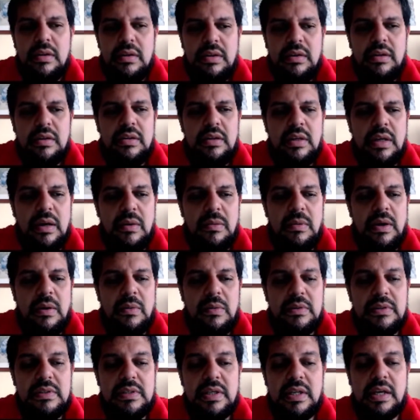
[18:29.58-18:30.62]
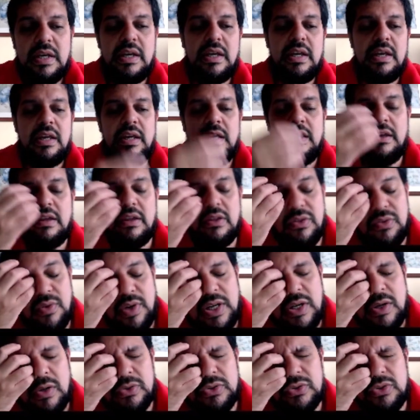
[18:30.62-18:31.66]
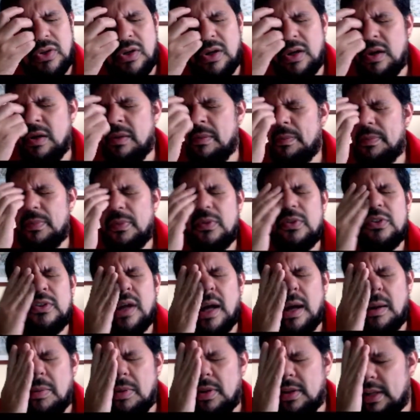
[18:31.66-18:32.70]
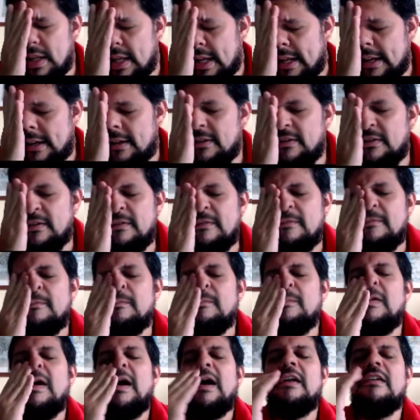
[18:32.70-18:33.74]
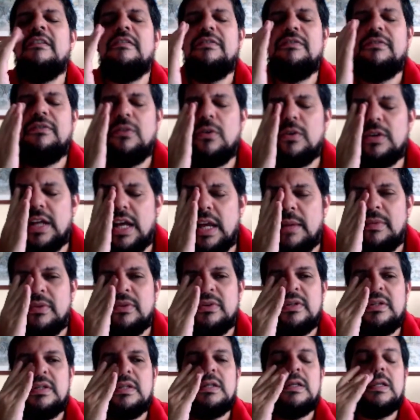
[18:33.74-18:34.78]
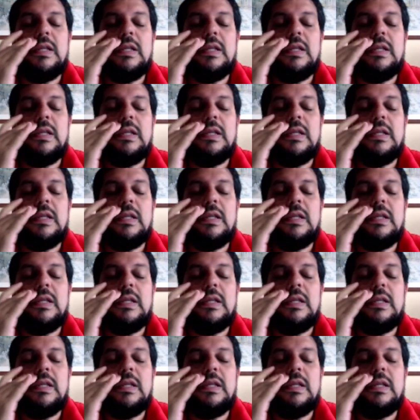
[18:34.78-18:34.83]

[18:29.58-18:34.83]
Yeah, I would say 3 no trump, double, and 4 diamonds.